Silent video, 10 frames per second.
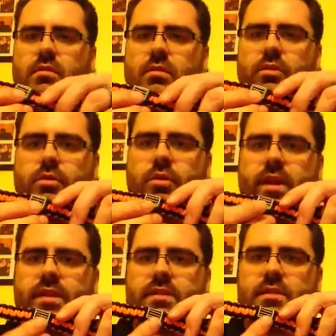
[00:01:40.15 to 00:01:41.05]

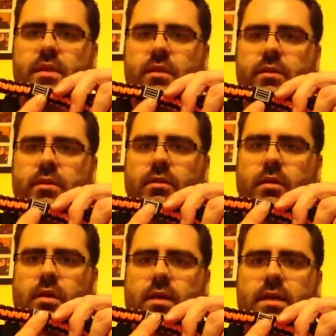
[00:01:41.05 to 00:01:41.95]
Lootcrate's
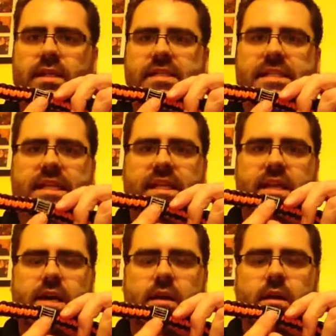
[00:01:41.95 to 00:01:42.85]
little
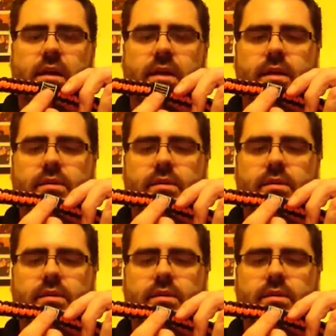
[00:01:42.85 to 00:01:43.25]
insignia on it.